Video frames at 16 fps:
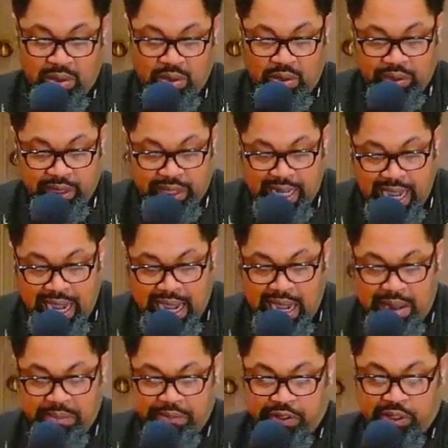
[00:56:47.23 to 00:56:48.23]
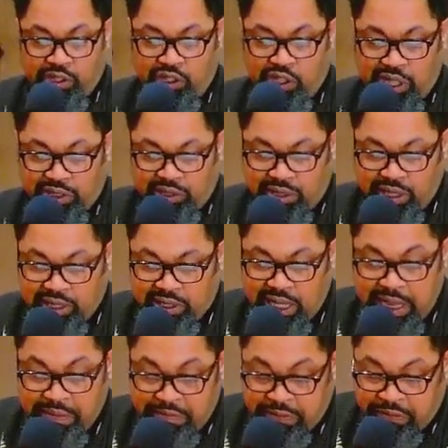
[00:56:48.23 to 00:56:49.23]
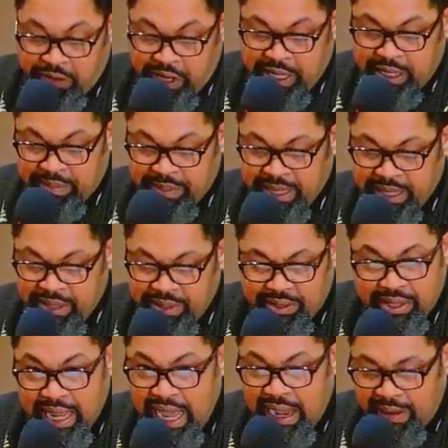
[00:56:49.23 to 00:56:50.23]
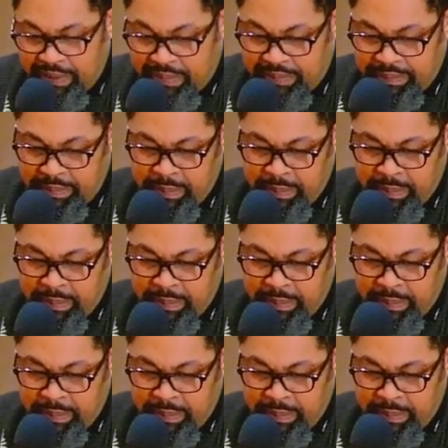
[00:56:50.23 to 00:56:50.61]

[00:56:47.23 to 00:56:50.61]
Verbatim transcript: or the time for justice and freedom is now.